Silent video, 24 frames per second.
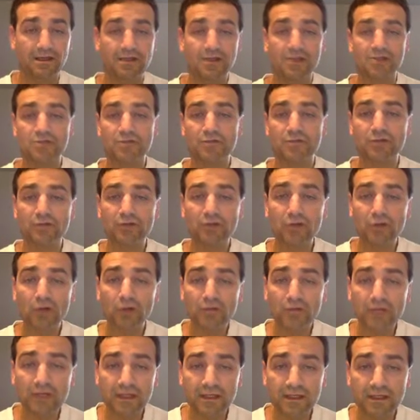So if you look
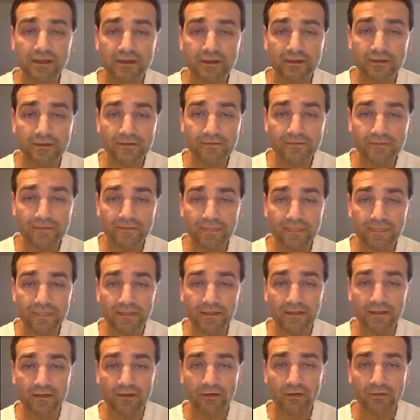over here
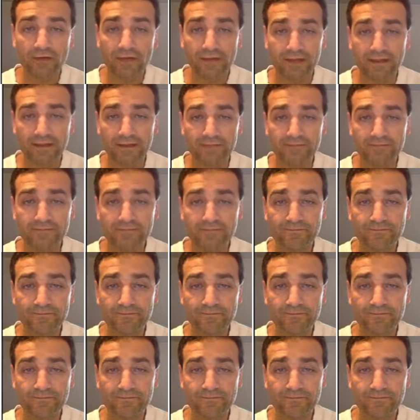in our packet,